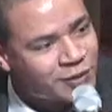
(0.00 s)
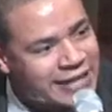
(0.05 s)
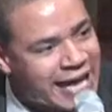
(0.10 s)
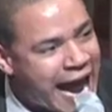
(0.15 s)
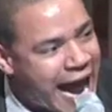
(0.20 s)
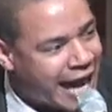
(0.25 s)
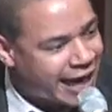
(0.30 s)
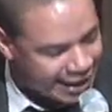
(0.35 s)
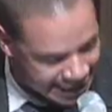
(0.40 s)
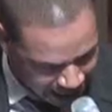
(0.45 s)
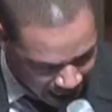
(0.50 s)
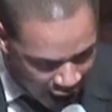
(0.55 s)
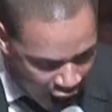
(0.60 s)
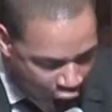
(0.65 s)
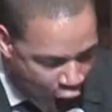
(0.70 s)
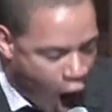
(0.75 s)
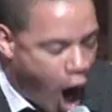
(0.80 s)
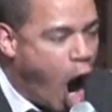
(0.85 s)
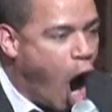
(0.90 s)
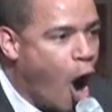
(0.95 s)
He
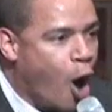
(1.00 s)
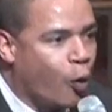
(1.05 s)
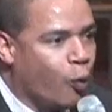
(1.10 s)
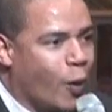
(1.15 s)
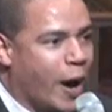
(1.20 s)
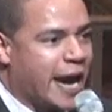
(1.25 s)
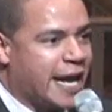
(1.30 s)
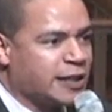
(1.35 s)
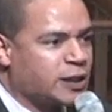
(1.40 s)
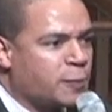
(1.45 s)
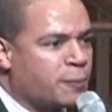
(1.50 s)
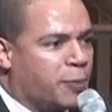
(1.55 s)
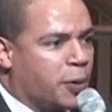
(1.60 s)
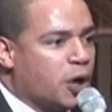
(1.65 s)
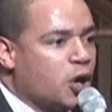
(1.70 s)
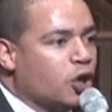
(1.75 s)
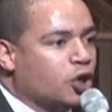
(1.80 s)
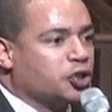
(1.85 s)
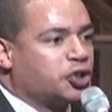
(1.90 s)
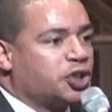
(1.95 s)
always pulls
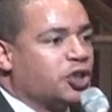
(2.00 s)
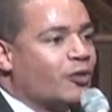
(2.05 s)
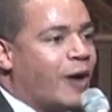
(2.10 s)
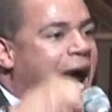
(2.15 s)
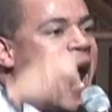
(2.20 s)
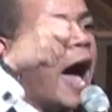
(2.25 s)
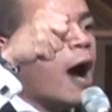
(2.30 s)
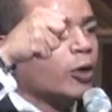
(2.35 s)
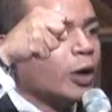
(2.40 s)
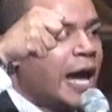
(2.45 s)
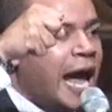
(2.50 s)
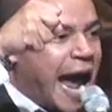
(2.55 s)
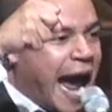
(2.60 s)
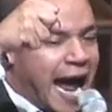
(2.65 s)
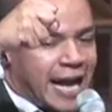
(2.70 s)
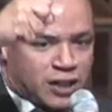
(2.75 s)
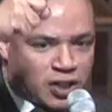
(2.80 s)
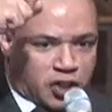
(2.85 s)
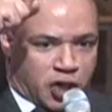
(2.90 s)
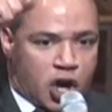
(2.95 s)
you out and
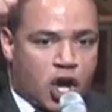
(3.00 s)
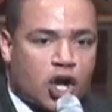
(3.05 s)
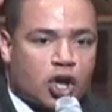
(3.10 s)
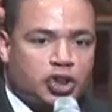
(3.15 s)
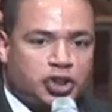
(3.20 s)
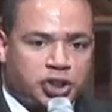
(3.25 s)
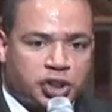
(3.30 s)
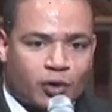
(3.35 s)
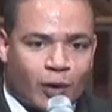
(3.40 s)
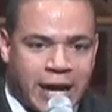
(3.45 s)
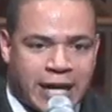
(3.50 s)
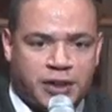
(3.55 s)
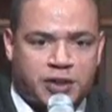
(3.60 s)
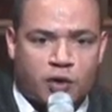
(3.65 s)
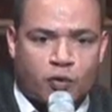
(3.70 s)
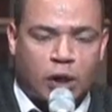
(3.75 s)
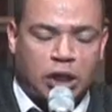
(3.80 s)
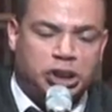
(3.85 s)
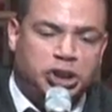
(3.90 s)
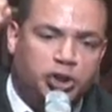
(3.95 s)
turns you into a
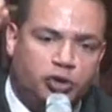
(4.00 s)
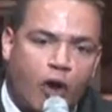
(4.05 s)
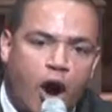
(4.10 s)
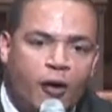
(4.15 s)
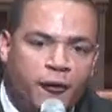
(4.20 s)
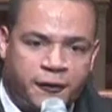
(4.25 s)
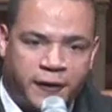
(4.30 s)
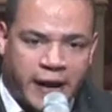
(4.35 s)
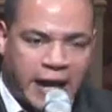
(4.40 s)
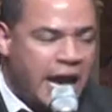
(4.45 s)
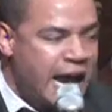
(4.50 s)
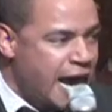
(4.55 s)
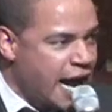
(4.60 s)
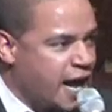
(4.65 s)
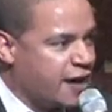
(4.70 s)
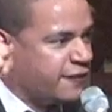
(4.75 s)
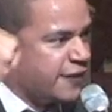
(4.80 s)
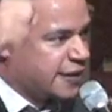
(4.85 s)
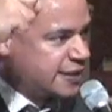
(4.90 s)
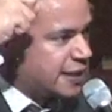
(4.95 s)
trophy of
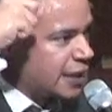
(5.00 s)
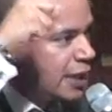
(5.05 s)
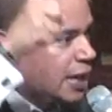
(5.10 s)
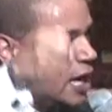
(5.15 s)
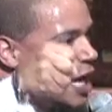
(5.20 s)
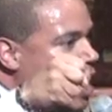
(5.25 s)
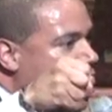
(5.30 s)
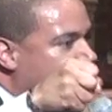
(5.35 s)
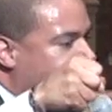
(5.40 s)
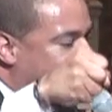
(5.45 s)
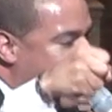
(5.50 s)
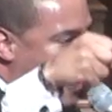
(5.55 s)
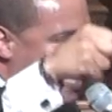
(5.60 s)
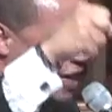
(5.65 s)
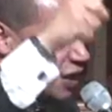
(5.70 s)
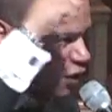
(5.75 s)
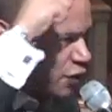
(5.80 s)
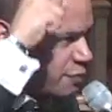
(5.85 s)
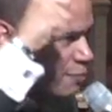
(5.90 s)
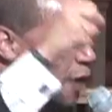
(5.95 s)
His love and His
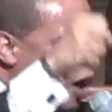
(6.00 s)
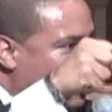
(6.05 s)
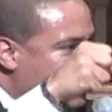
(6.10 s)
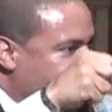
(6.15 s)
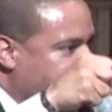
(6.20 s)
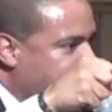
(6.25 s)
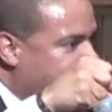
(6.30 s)
mercy